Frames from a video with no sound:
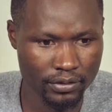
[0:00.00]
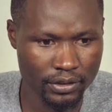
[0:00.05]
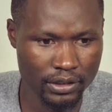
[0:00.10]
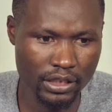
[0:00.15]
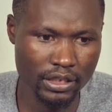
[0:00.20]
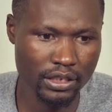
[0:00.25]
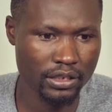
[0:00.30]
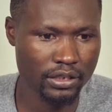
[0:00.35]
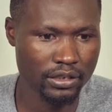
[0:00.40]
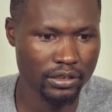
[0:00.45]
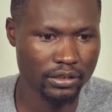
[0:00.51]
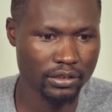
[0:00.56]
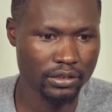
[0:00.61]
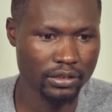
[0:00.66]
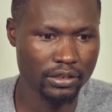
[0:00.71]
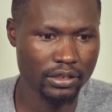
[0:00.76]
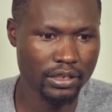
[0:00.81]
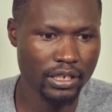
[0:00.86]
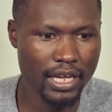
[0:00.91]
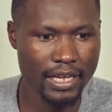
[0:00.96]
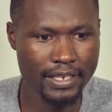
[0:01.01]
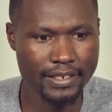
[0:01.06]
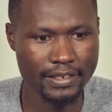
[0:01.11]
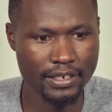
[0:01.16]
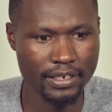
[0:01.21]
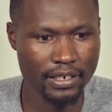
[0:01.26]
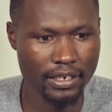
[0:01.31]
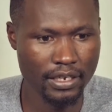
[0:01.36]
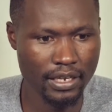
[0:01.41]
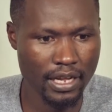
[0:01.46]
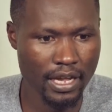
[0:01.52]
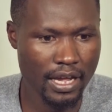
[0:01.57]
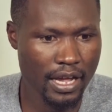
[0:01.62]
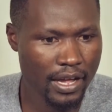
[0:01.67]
Then he answered, "I